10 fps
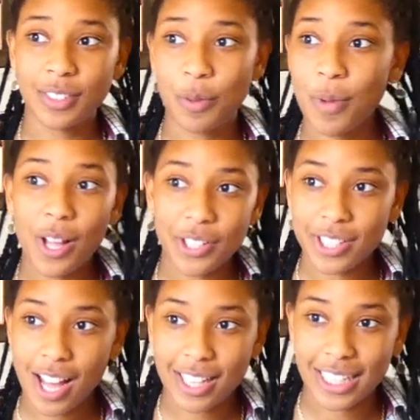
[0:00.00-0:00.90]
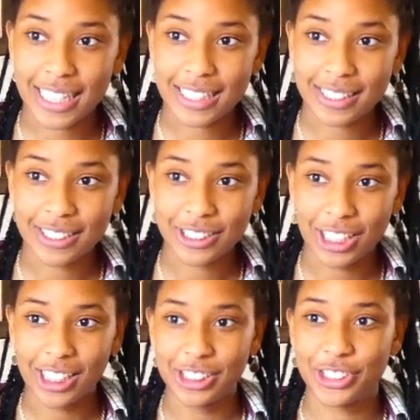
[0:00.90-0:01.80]
while you're young, like
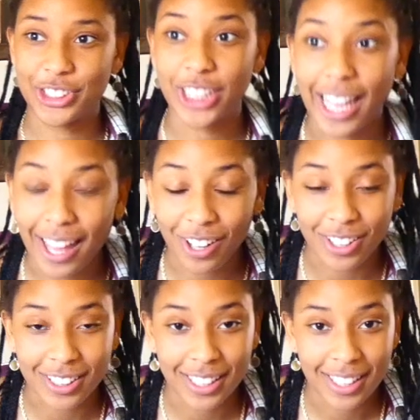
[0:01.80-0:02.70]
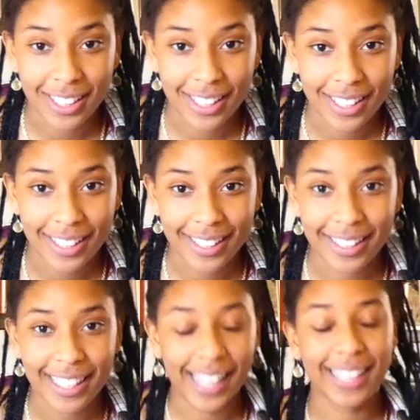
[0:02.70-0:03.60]
just chill.
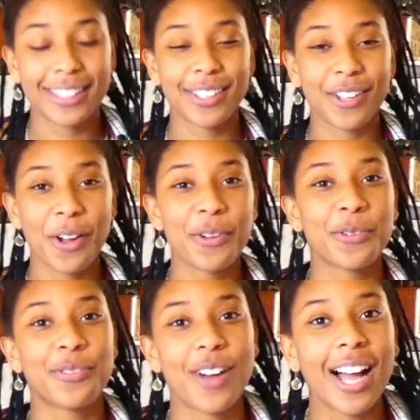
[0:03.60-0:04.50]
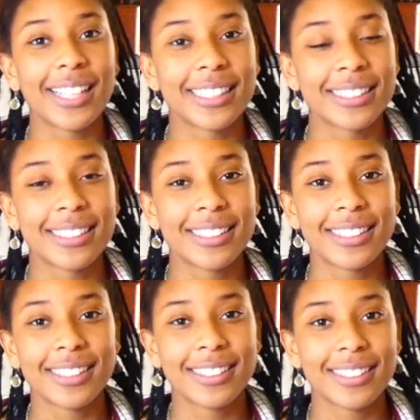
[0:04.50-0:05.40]
It's so fun.
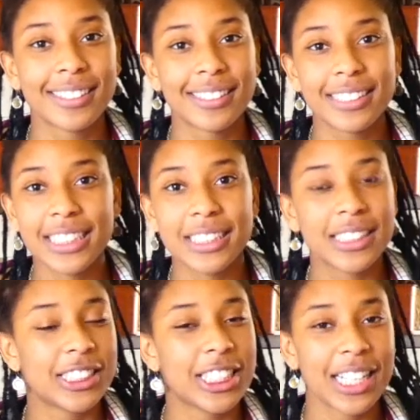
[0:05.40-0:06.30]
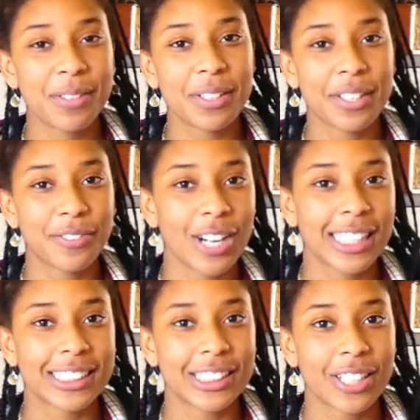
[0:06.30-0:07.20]
Just chilling with the
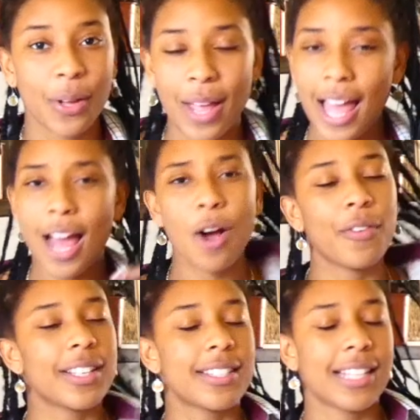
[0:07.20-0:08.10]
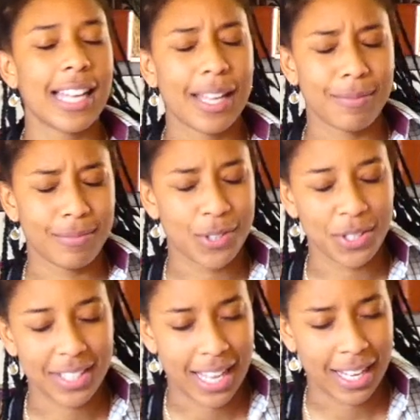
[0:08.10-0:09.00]
friends, you know. Obviously, I'm not
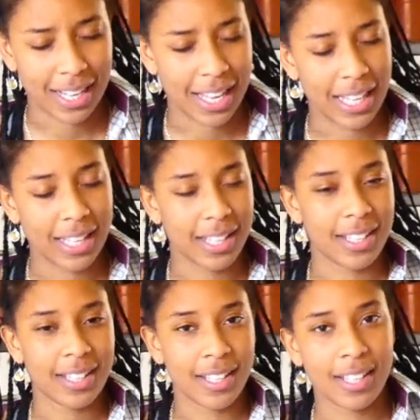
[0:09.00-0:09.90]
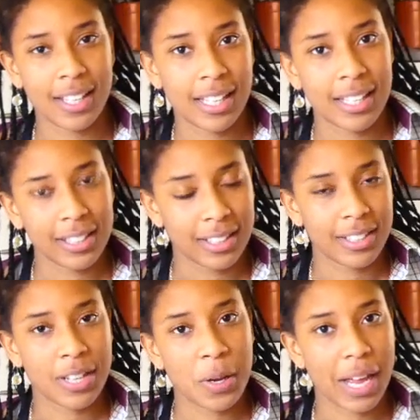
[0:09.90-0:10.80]
saying
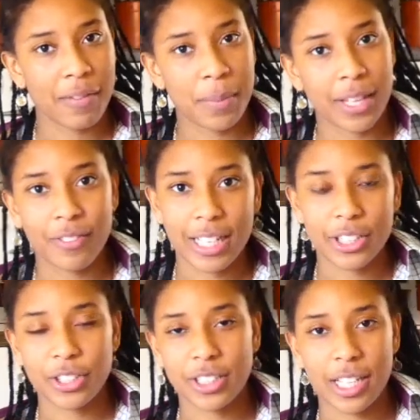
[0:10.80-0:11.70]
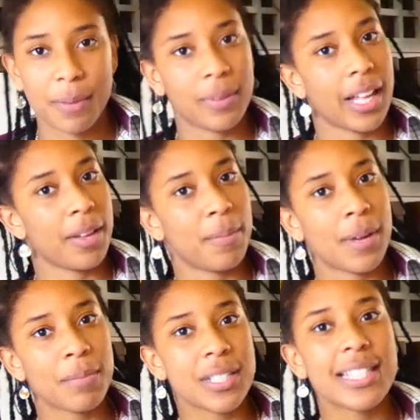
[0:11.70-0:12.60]
like don't ever be in a relationship. Like
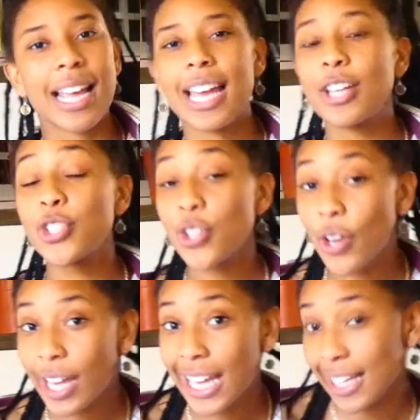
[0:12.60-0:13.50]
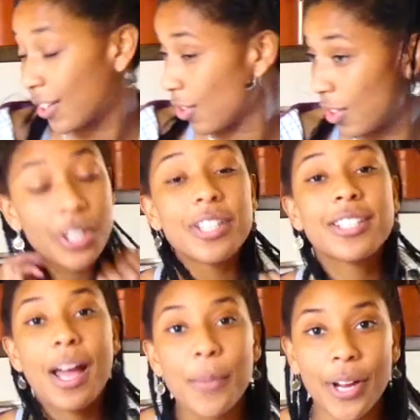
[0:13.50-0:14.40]
I'm just saying enjoy the
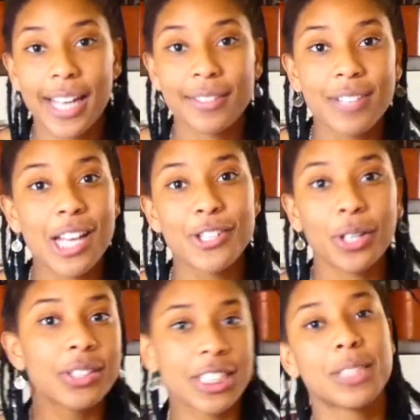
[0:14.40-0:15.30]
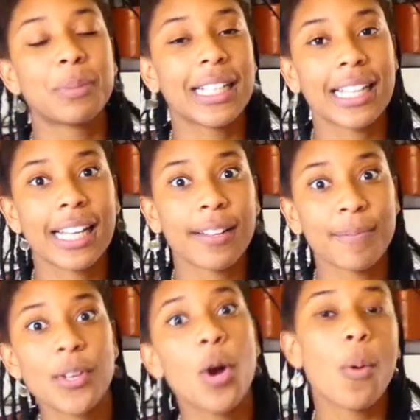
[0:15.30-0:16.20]
time you're in, and don't just be like,
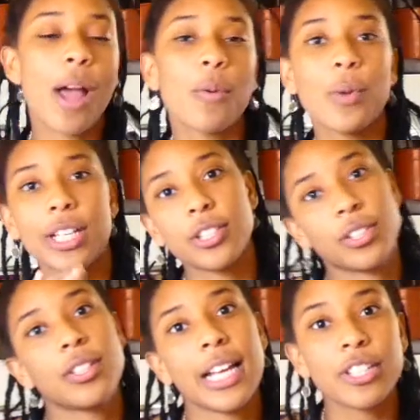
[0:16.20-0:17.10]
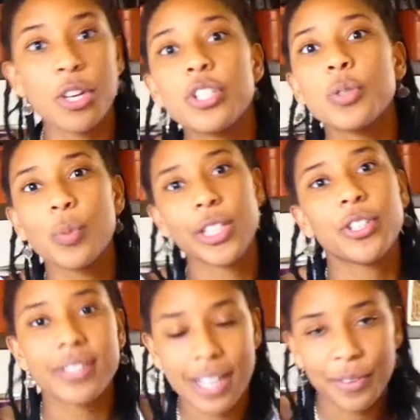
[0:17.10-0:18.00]
oh I wish, like don't just wish
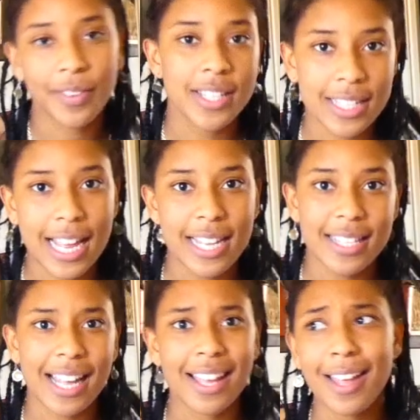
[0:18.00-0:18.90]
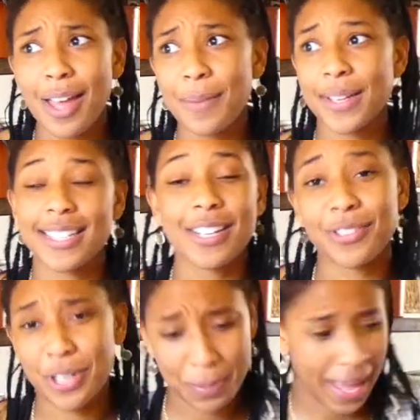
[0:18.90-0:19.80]
yourself into the next thing, because then you'll
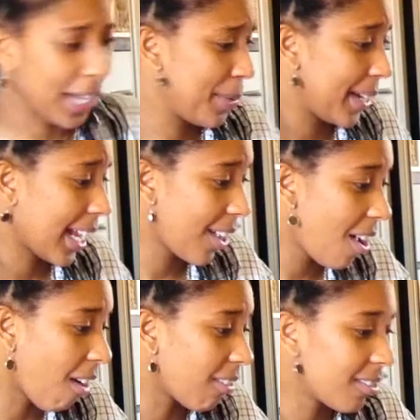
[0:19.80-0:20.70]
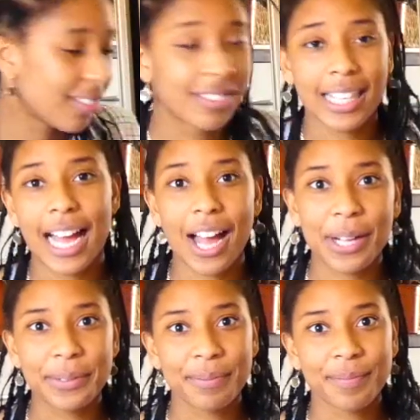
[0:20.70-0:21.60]
look back and be like, oh
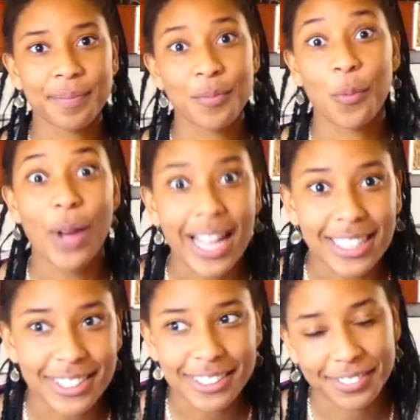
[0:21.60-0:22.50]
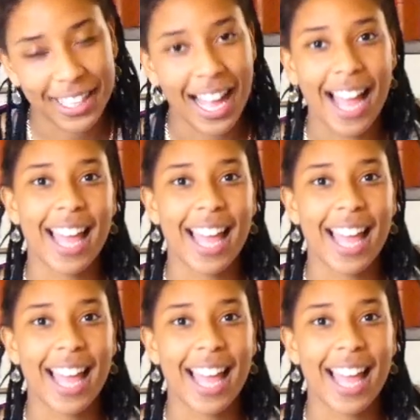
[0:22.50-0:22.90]
I wish that I